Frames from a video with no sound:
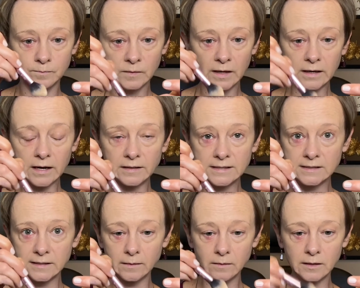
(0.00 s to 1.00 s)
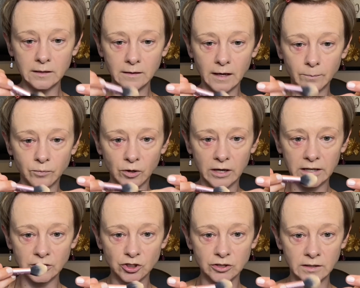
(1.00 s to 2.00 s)
That kind of sets it in that
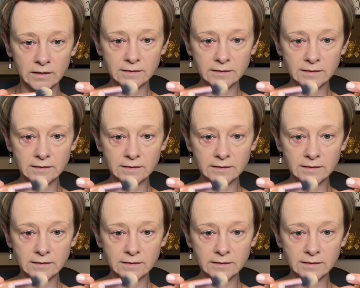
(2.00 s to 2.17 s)
brush,